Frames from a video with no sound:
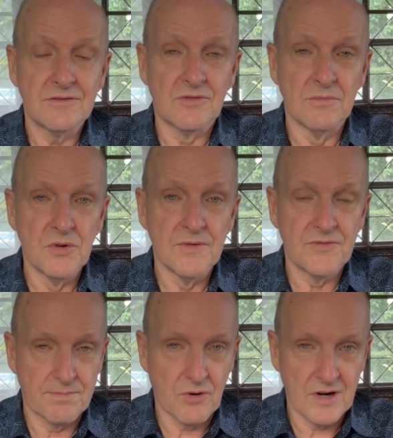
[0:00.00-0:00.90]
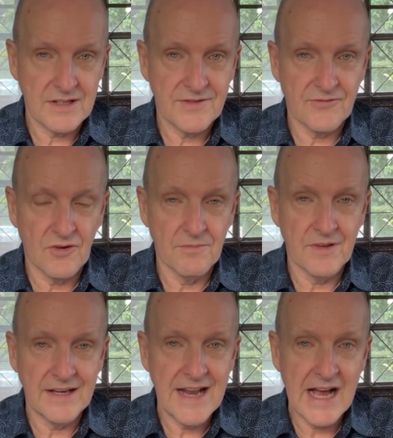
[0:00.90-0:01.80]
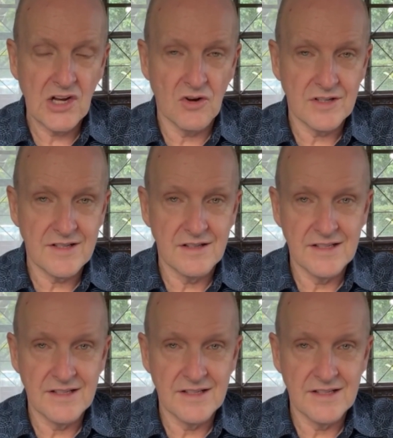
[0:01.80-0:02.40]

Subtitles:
removed the products from the narcotics